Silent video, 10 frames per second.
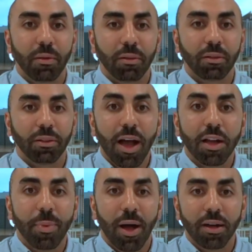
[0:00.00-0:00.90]

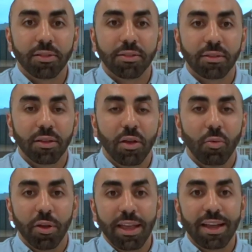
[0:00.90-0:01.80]
lockbox
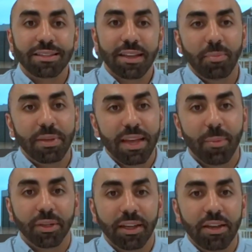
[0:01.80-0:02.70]
where they accept the
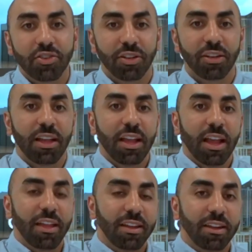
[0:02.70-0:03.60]
application.
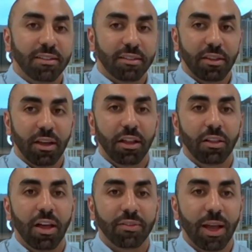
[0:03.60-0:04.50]
And then it's a
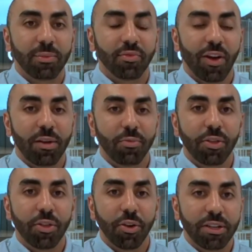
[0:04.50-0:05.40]
lot of times for
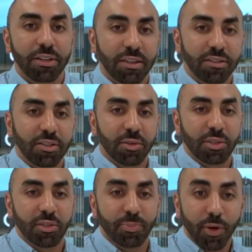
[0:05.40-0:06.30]
I-130s is
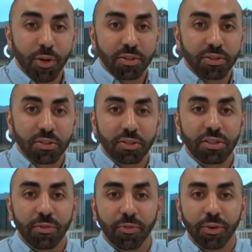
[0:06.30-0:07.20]
dispersed to
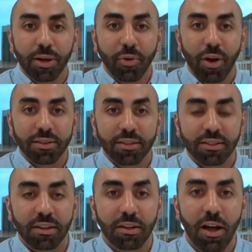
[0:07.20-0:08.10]
different
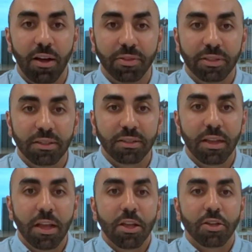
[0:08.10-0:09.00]
processing offices.
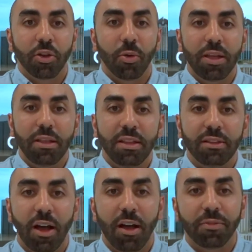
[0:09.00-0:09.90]
So in
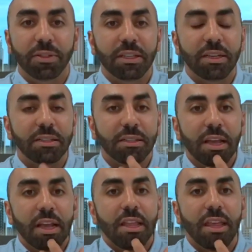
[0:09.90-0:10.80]
these offices,
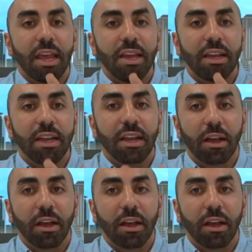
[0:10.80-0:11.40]
they